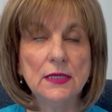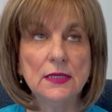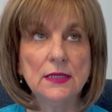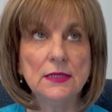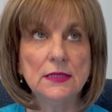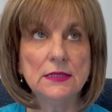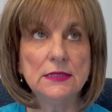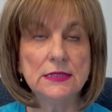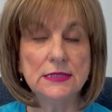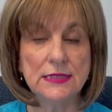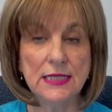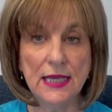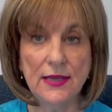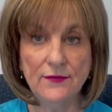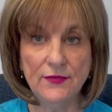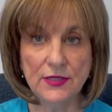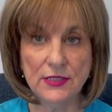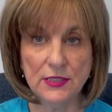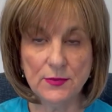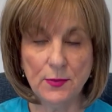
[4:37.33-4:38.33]

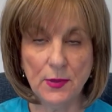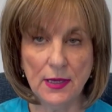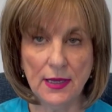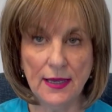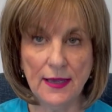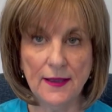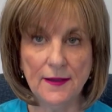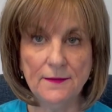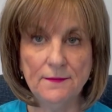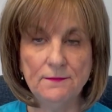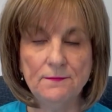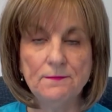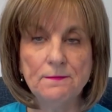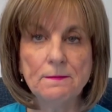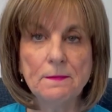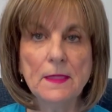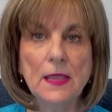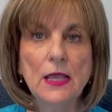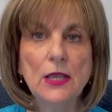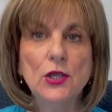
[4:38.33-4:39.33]
savings plan.
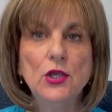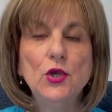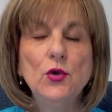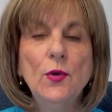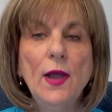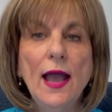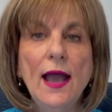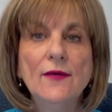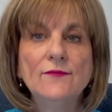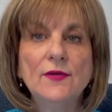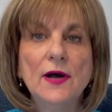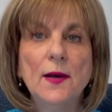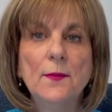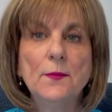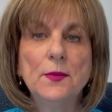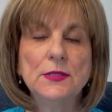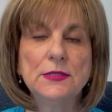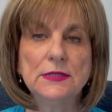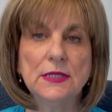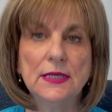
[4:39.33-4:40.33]
You have up
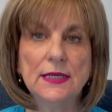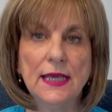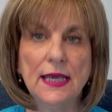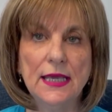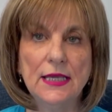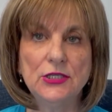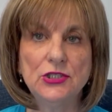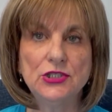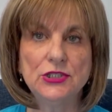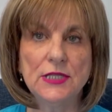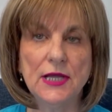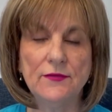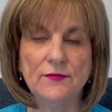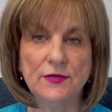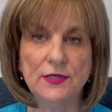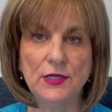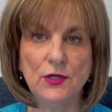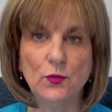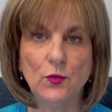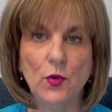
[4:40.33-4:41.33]
until age
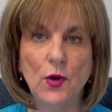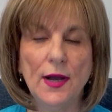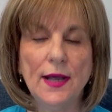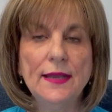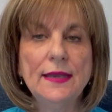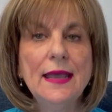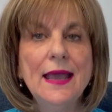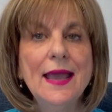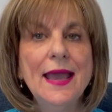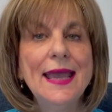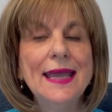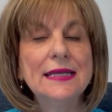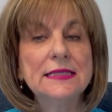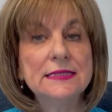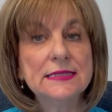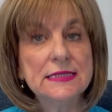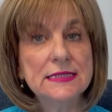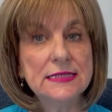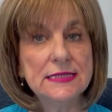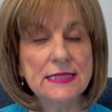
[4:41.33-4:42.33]
71. It's
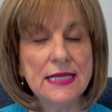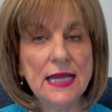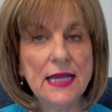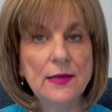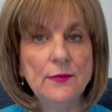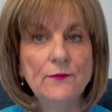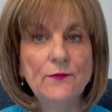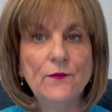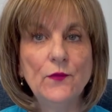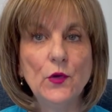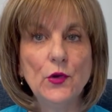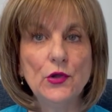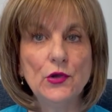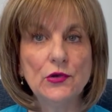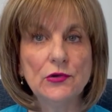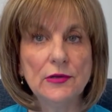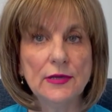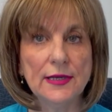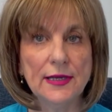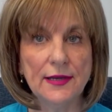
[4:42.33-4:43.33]
the same for your
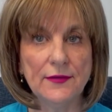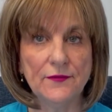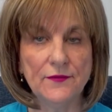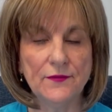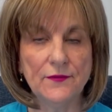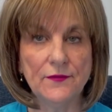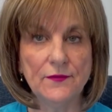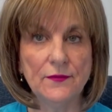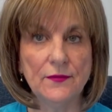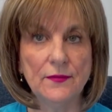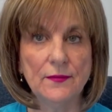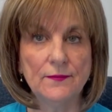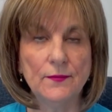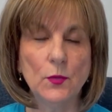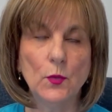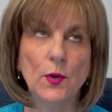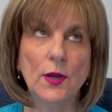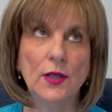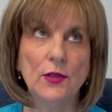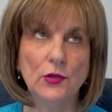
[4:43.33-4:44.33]
LIF.
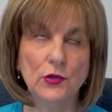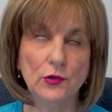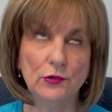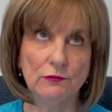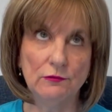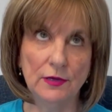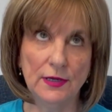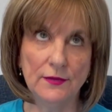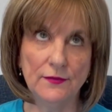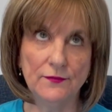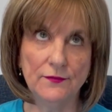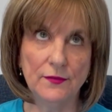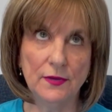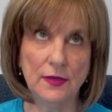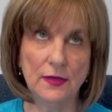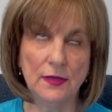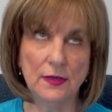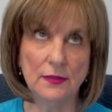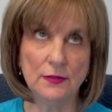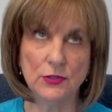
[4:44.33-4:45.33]
Well, your RIF,
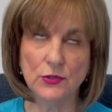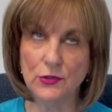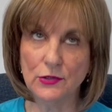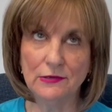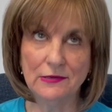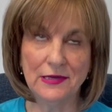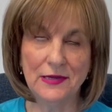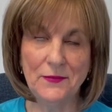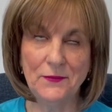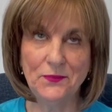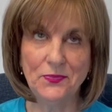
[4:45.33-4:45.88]
sorry.